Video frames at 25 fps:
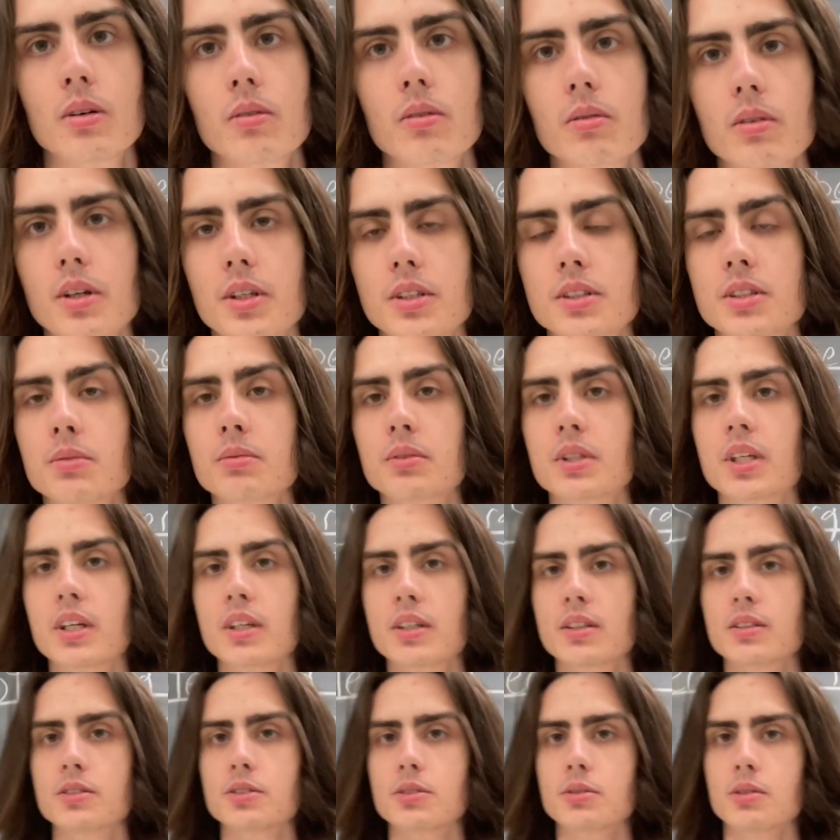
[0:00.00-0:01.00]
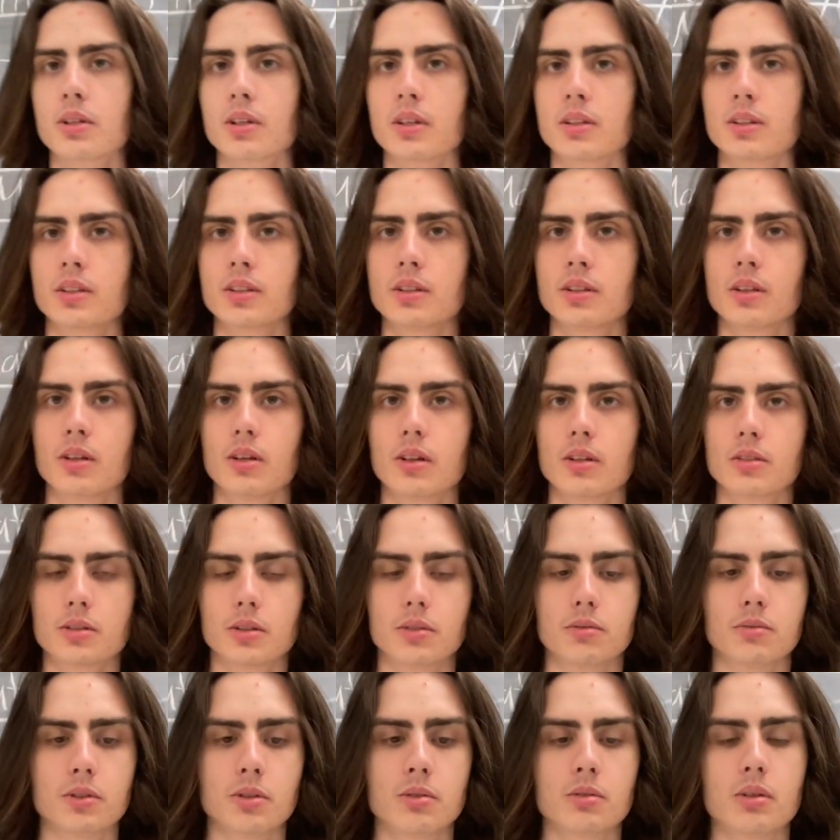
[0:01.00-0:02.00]
What's up guys, so I did a lot of
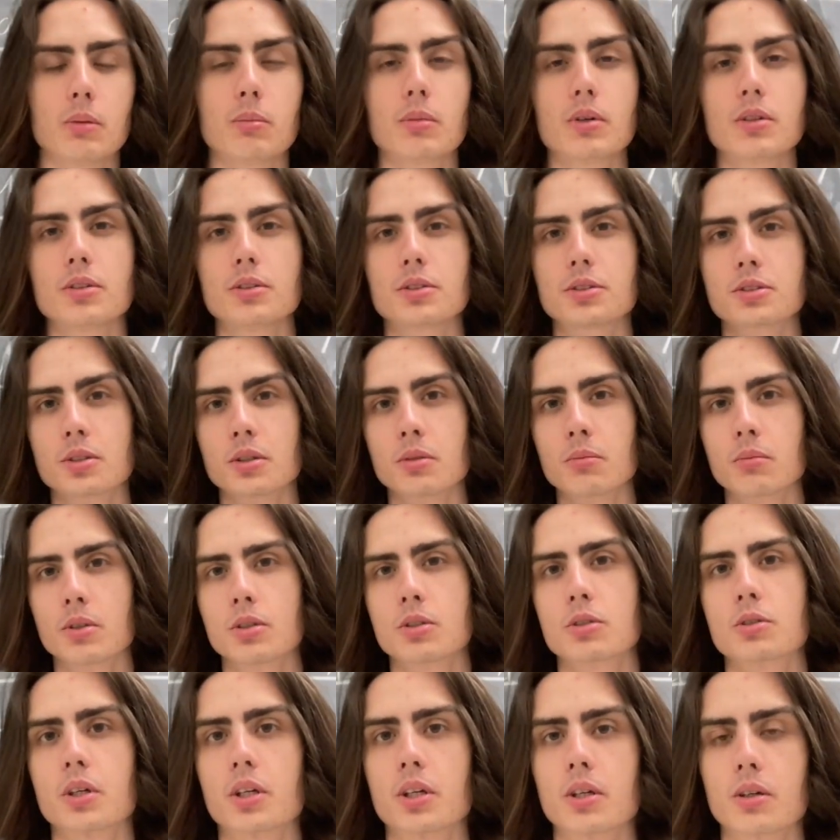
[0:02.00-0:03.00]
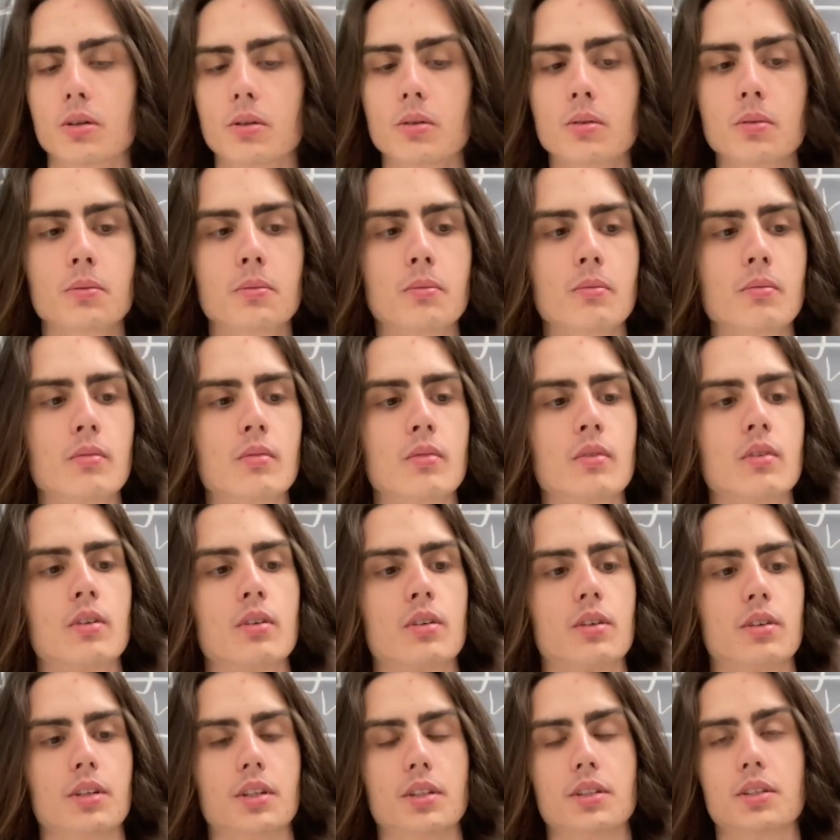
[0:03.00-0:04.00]
video about the Sternberg triangle,
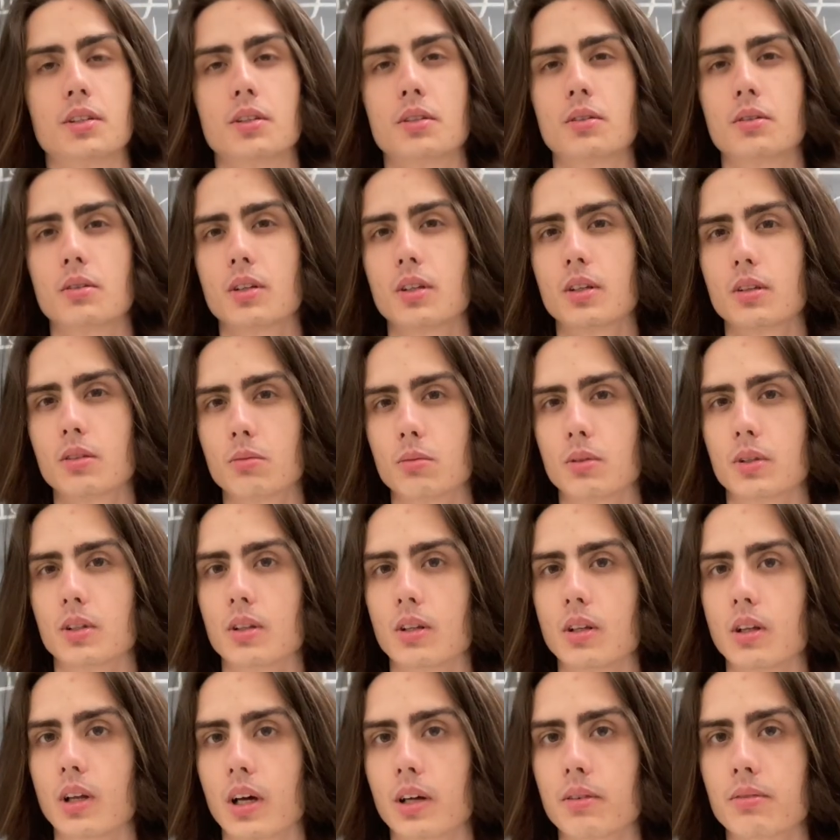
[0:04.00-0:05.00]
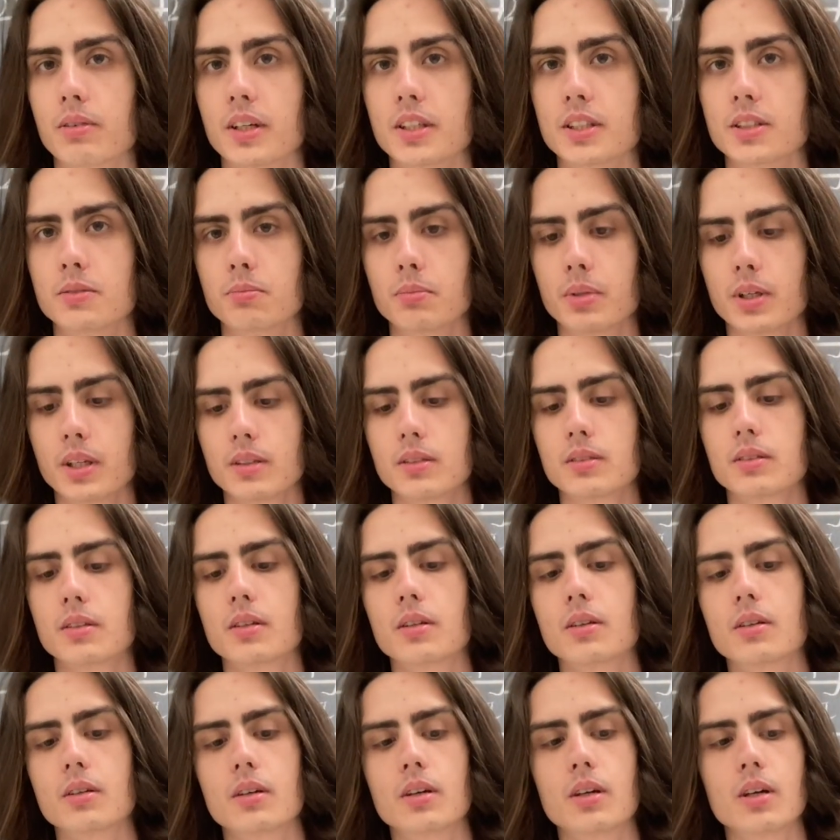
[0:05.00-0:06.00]
connecting it with life aspect,
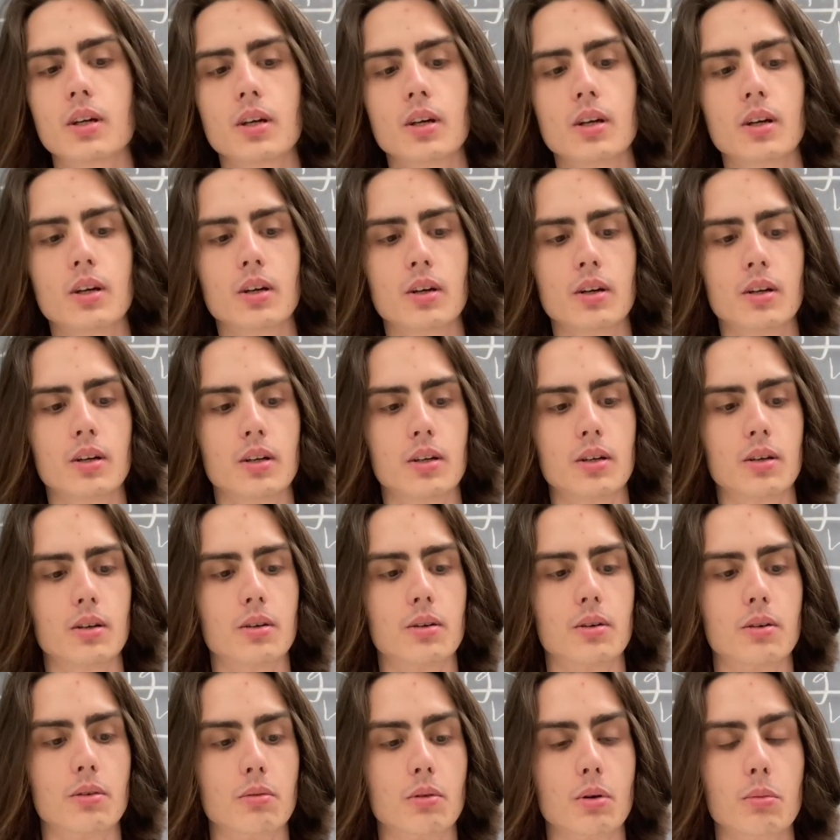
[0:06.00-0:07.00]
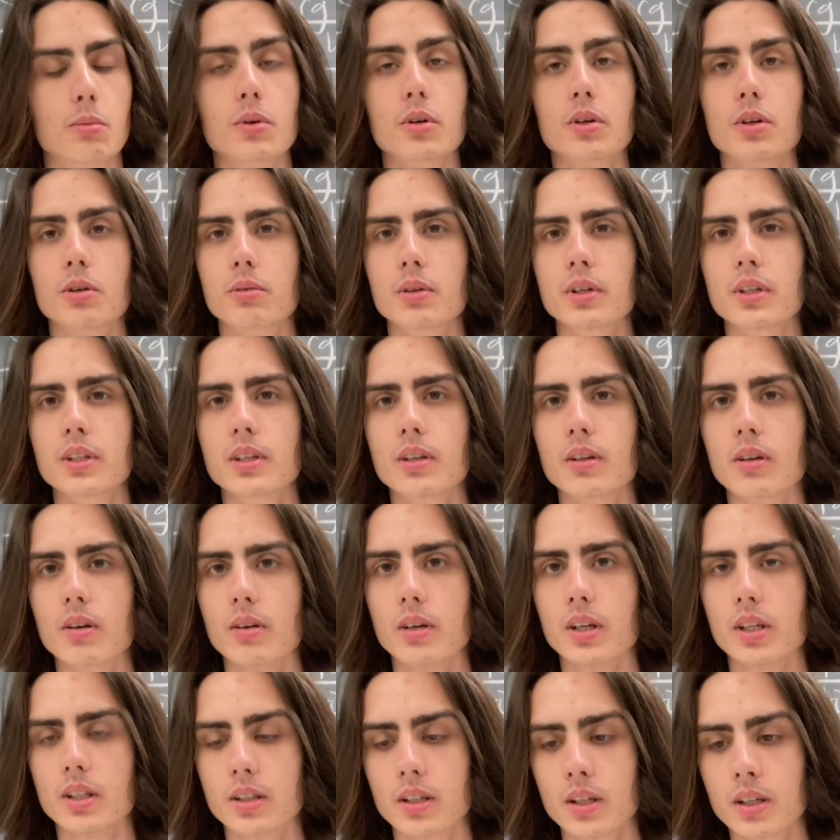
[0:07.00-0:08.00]
or Robert Greene
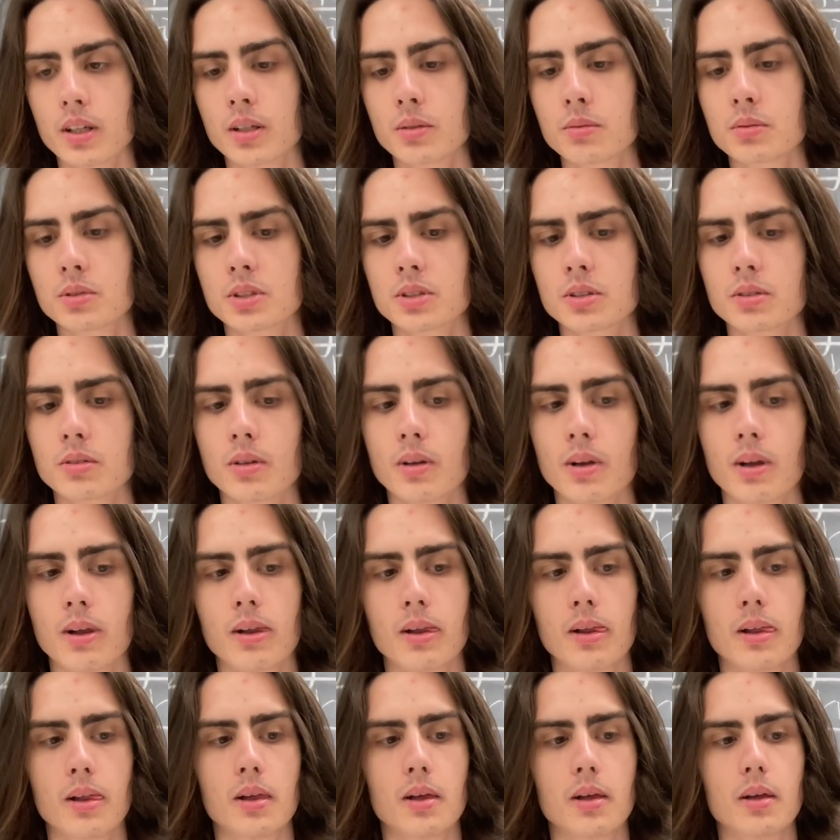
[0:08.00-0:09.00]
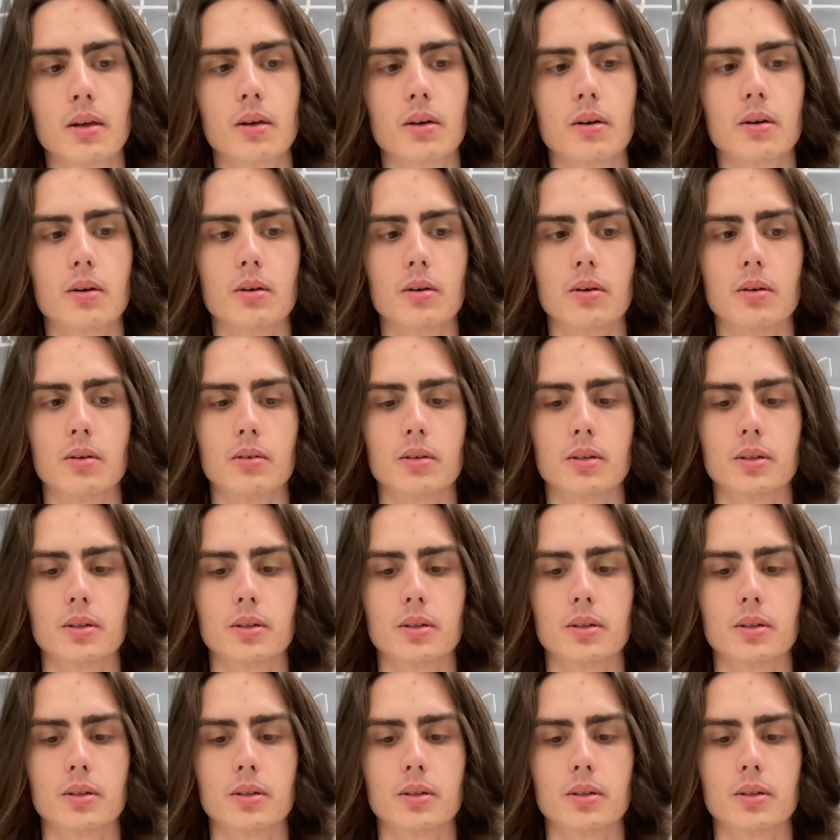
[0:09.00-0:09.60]
archetypes, or